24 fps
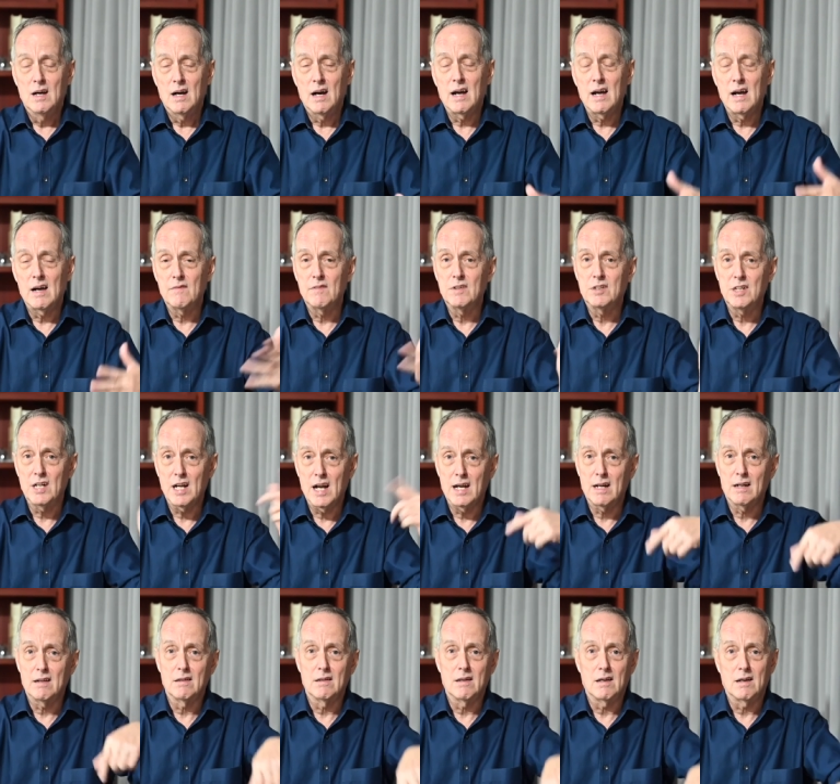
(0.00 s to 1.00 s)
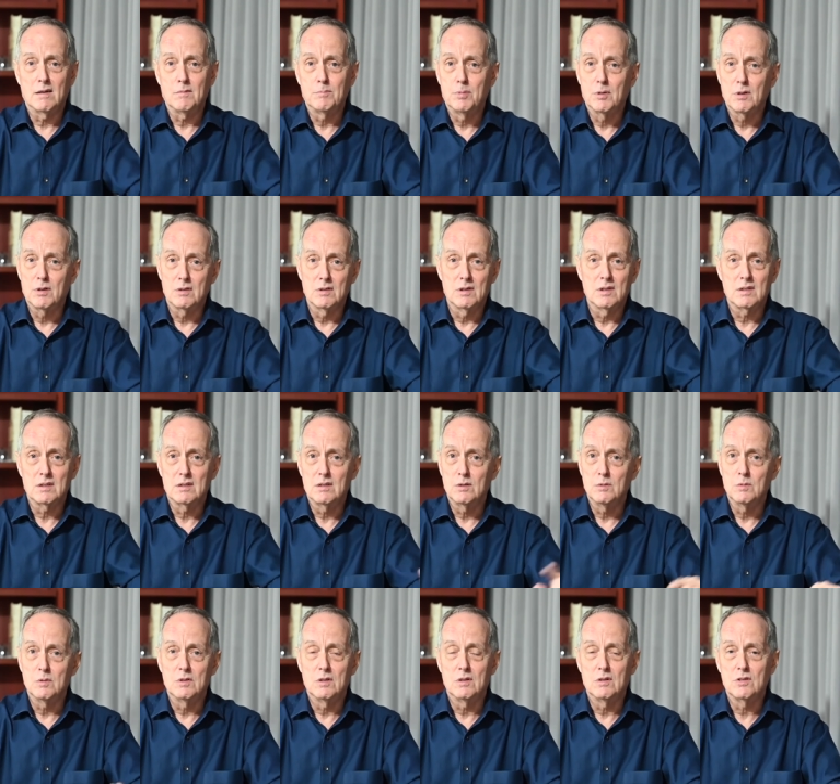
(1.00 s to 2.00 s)
I have a channel that I'll put a link
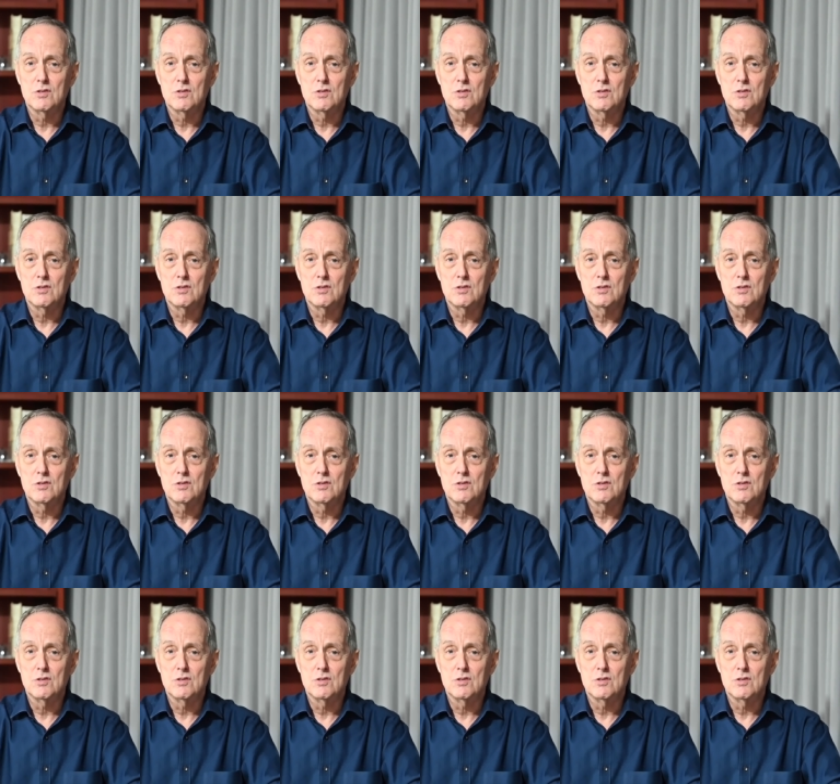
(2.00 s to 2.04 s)
to in the